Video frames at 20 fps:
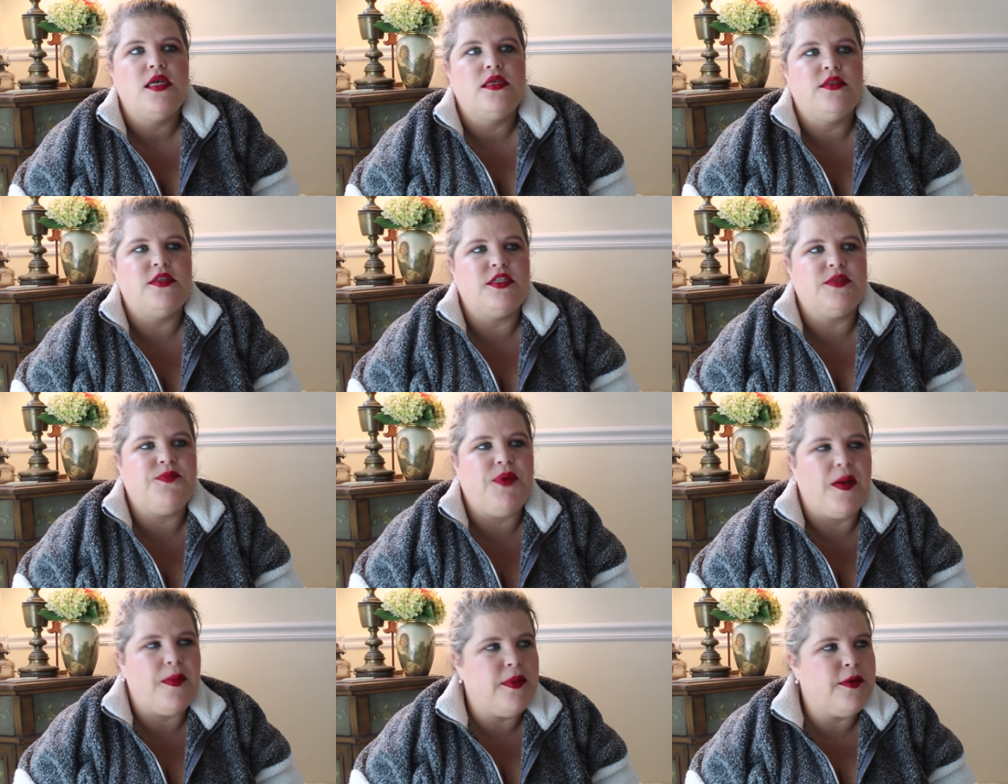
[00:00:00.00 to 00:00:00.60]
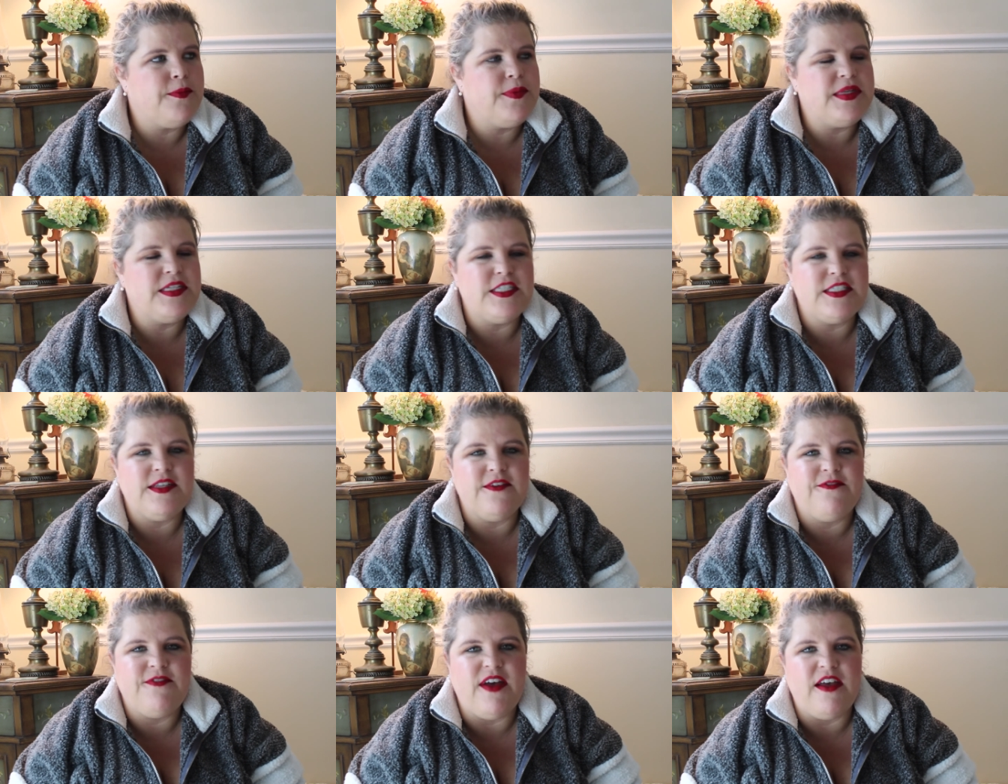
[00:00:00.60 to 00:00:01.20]
This is probably
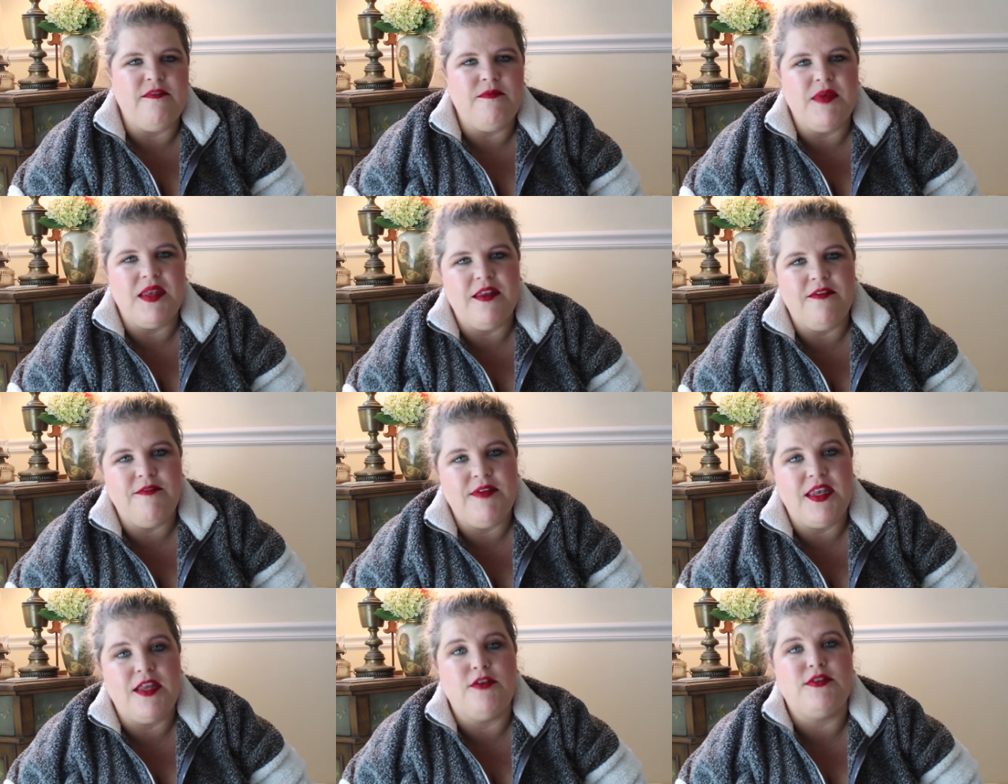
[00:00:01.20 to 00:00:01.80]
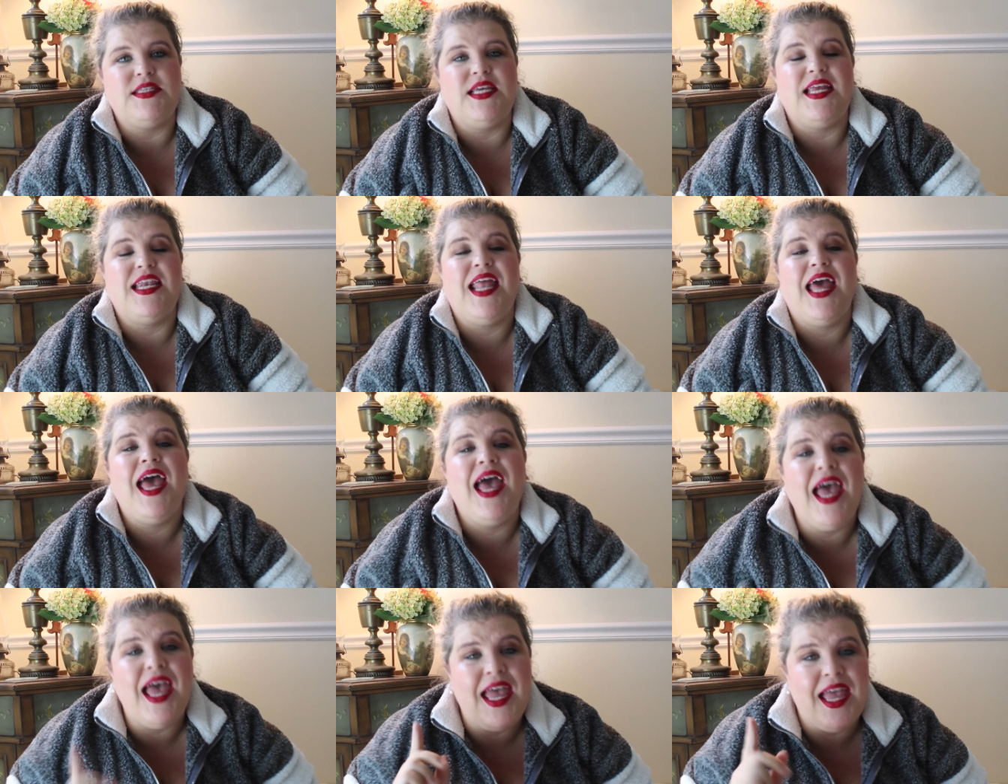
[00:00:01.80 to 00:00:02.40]
just a five minute video saying,
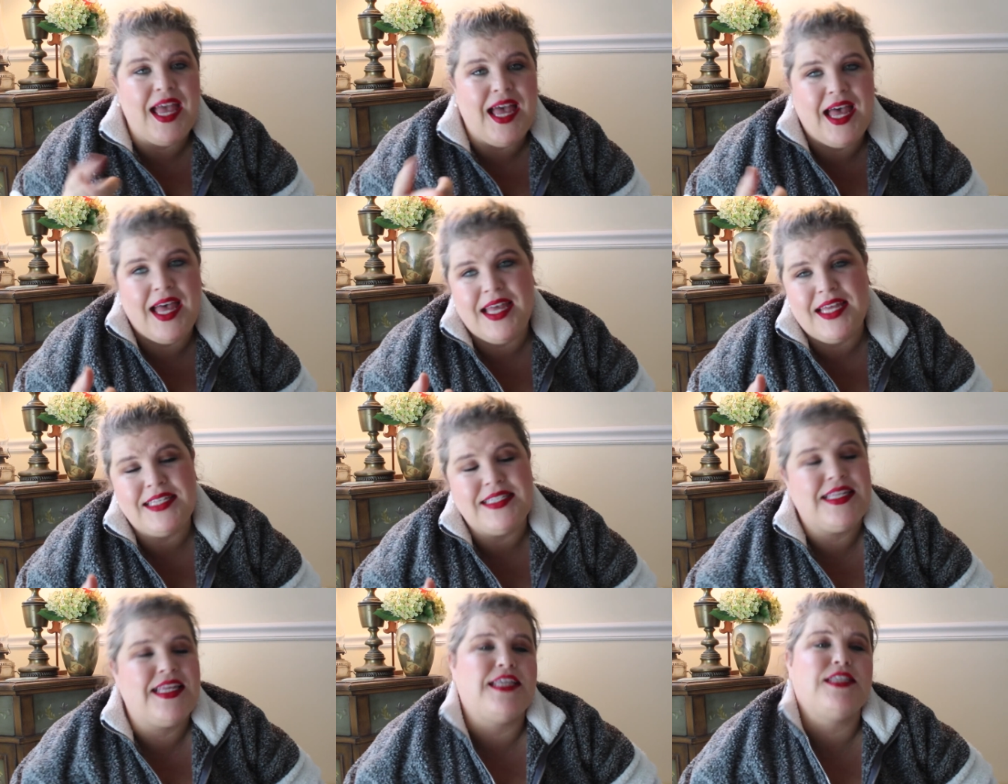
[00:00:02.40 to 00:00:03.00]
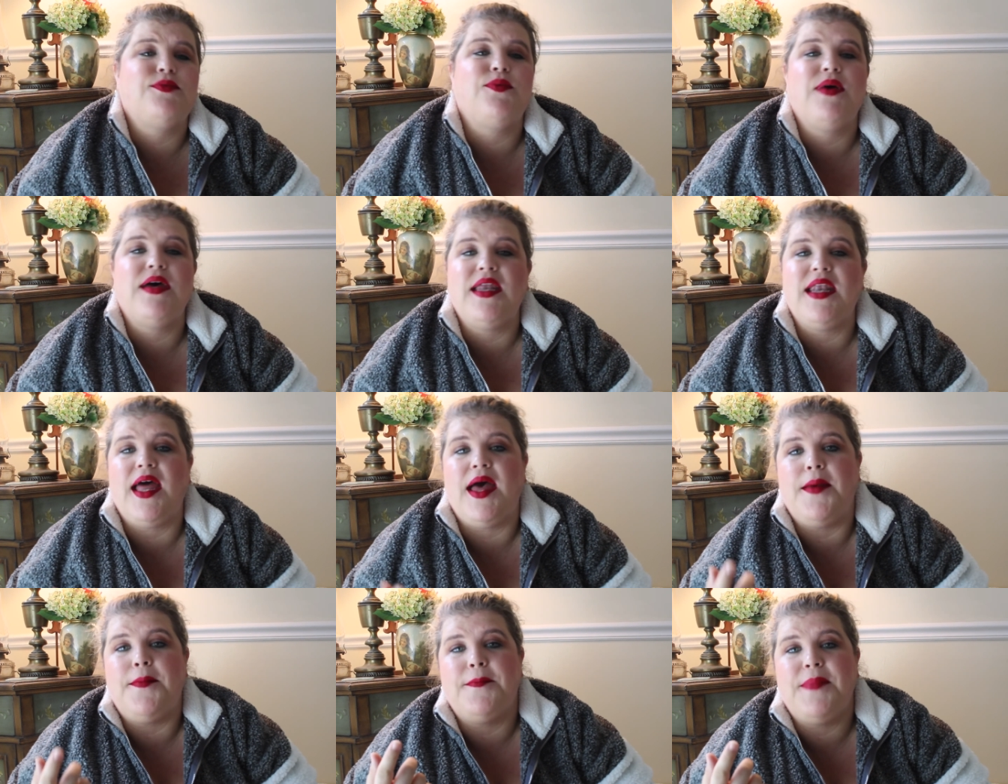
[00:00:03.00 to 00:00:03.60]
hey guys, guess
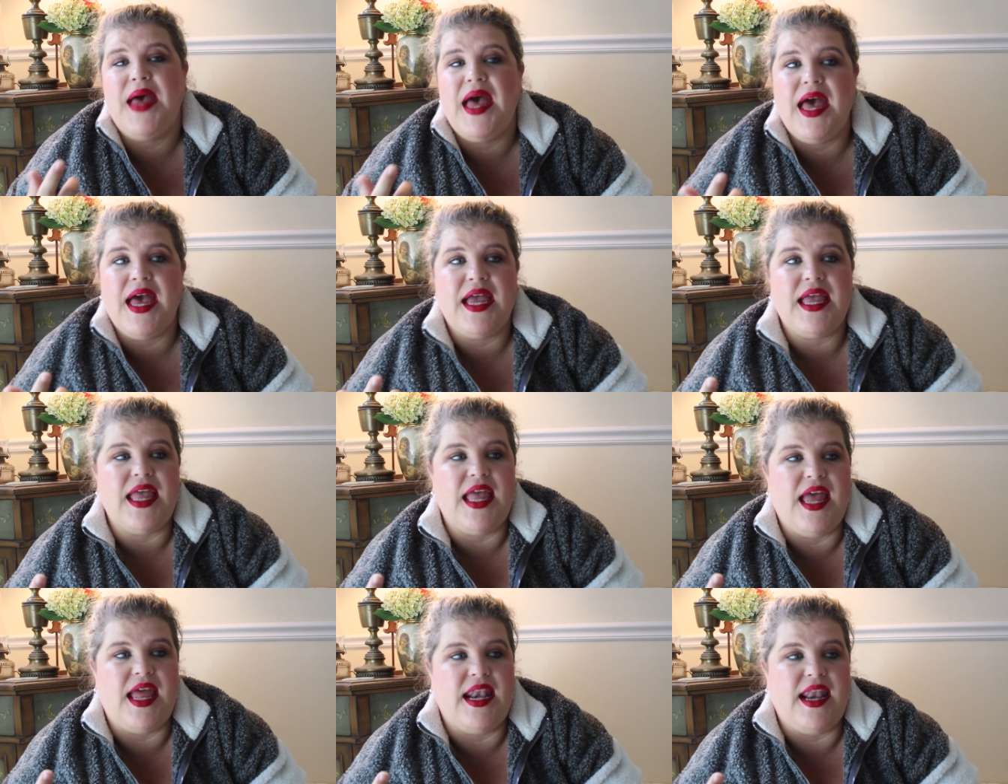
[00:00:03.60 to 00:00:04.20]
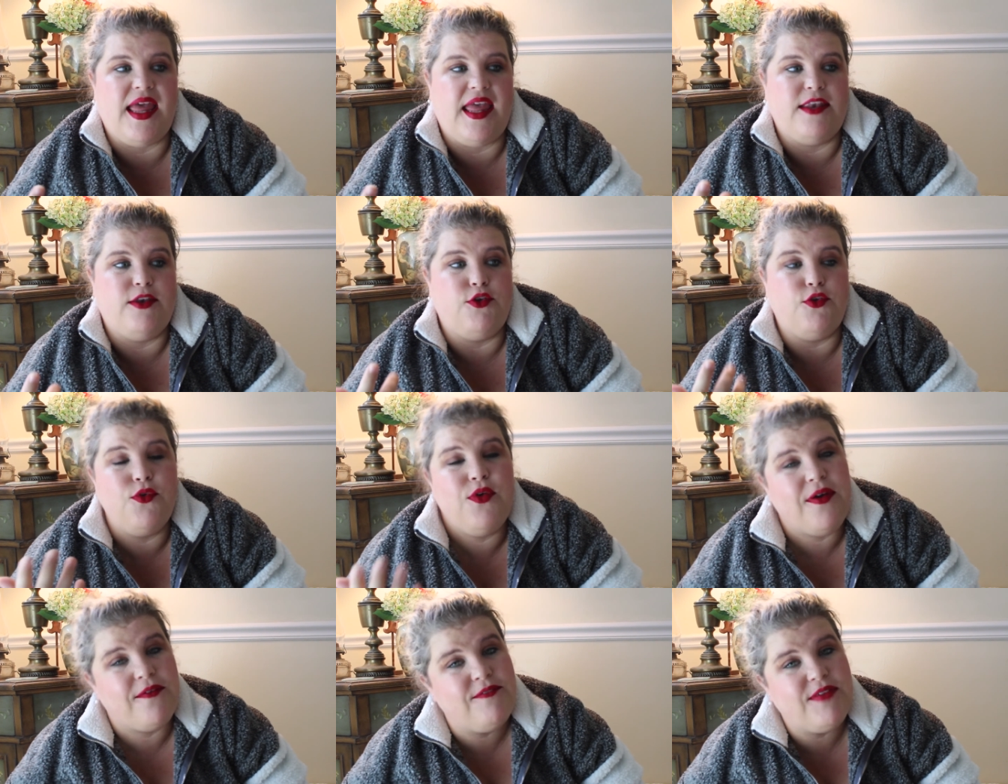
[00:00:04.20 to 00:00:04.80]
what? I'm back and I
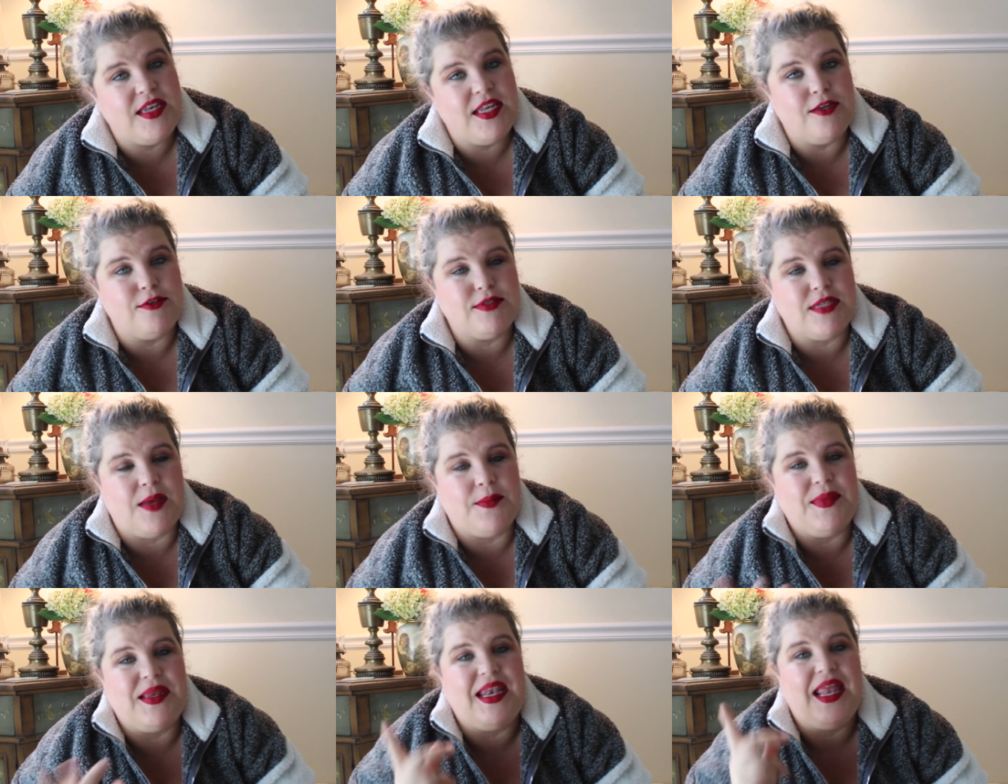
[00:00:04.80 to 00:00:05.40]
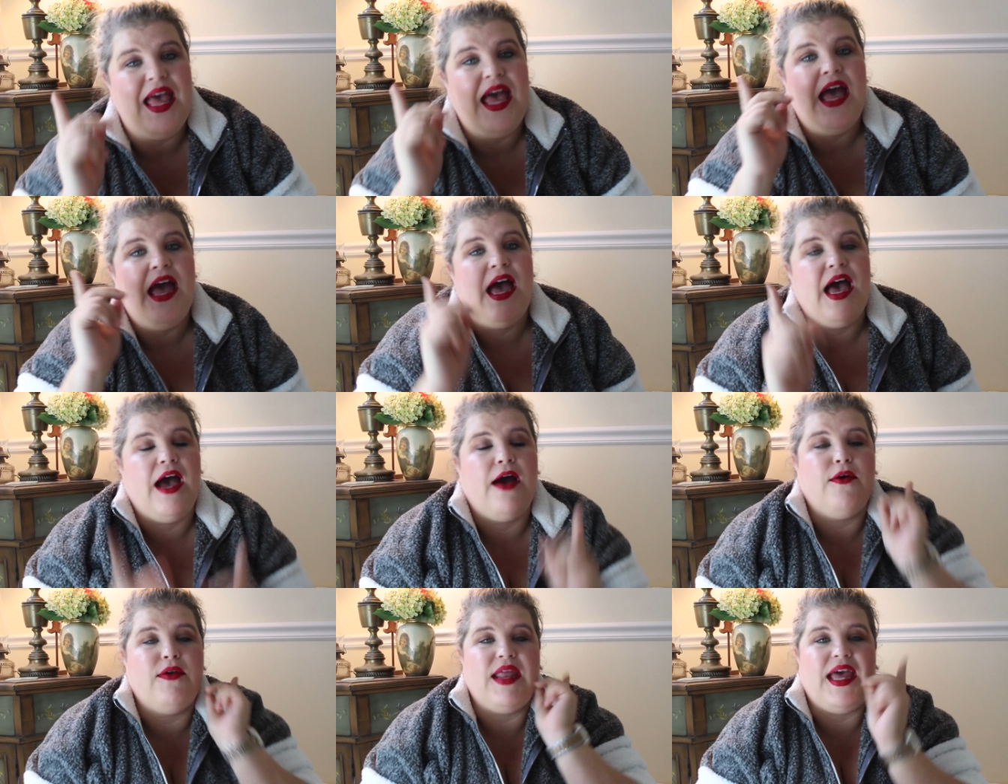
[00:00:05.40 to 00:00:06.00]
do have videos coming
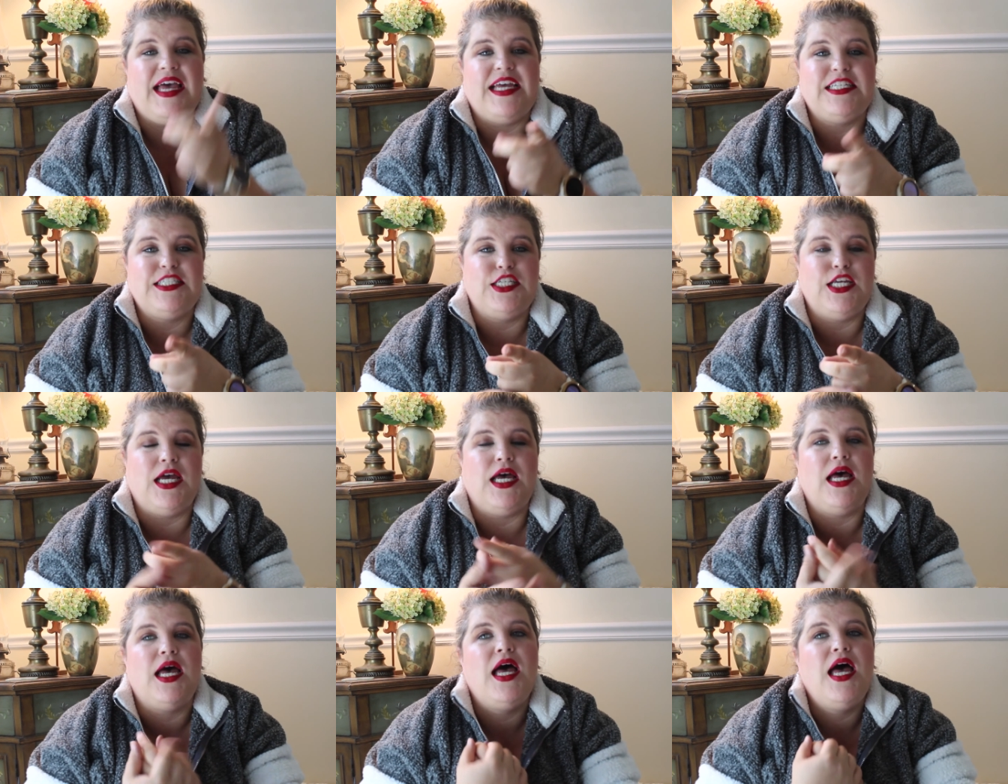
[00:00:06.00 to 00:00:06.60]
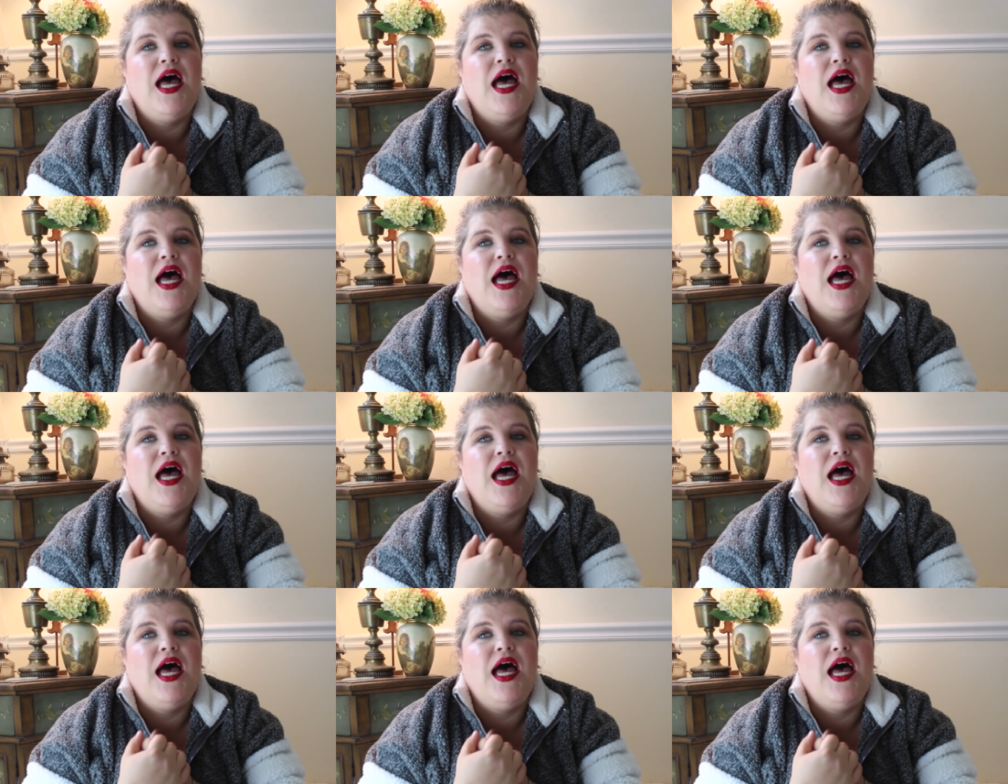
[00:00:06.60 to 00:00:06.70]
out at ya.